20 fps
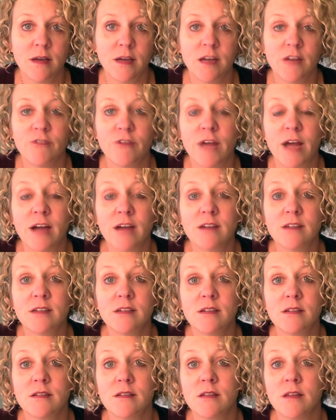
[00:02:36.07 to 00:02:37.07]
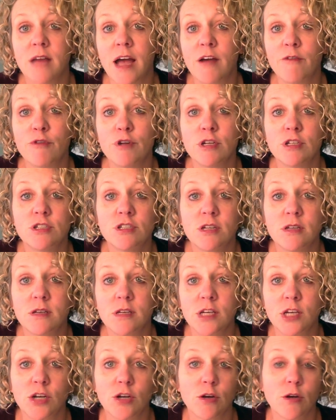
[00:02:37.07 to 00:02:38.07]
In fact, the average
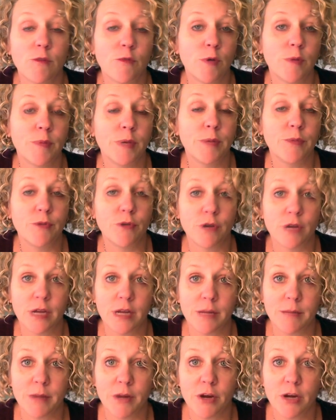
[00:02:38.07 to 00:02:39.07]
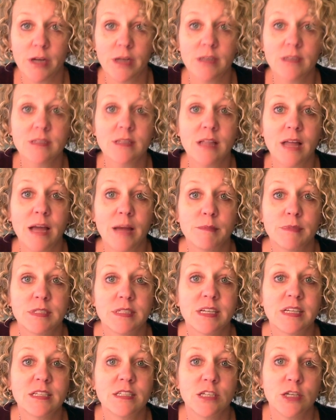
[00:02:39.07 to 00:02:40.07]
year of when people are getting married has climbed
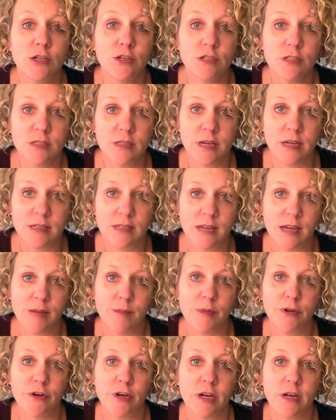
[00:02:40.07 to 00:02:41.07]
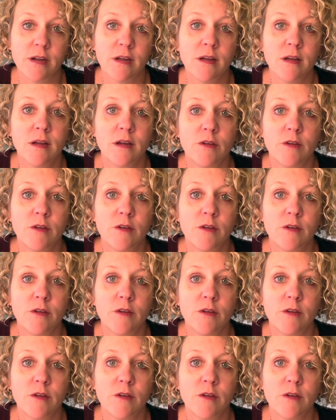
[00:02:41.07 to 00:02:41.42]
6 years in that time period,